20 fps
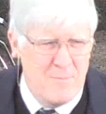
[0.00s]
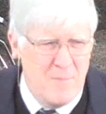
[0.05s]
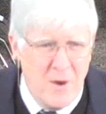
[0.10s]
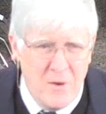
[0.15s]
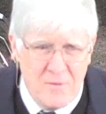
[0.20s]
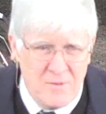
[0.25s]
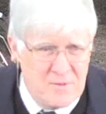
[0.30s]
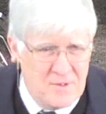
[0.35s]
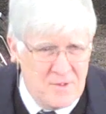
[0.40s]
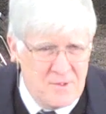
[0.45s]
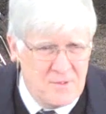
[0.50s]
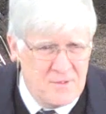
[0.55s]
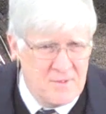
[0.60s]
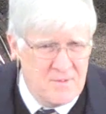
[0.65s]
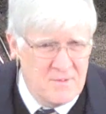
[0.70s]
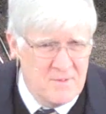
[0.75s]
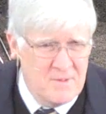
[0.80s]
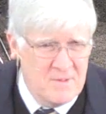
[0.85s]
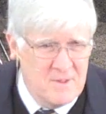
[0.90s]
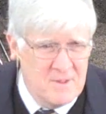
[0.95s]
Moses.
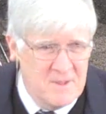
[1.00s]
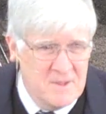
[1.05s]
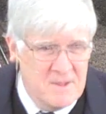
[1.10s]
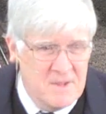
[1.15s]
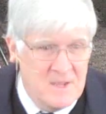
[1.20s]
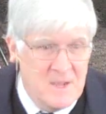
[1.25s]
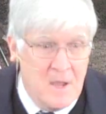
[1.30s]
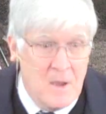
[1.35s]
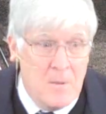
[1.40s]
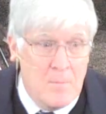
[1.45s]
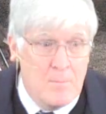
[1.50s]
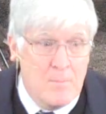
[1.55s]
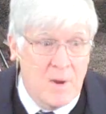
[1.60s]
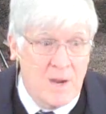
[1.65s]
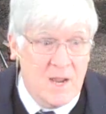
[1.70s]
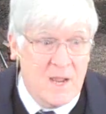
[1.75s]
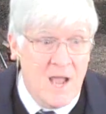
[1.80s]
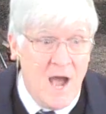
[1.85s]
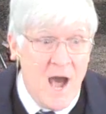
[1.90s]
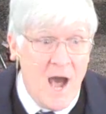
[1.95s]

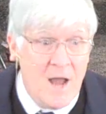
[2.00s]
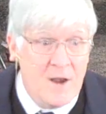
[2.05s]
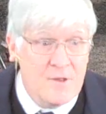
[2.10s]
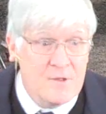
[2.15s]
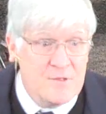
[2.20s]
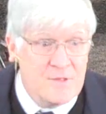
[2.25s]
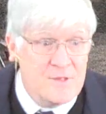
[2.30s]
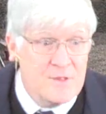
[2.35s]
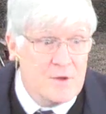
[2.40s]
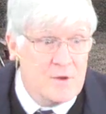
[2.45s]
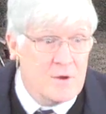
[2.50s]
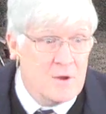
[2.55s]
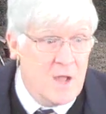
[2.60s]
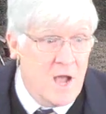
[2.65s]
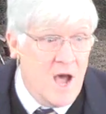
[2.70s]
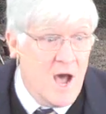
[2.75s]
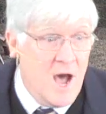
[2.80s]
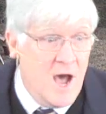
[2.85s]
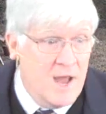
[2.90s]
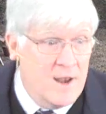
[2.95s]
But God is still
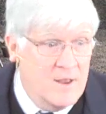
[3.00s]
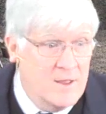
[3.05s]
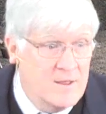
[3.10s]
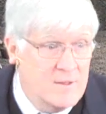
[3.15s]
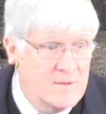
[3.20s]
God.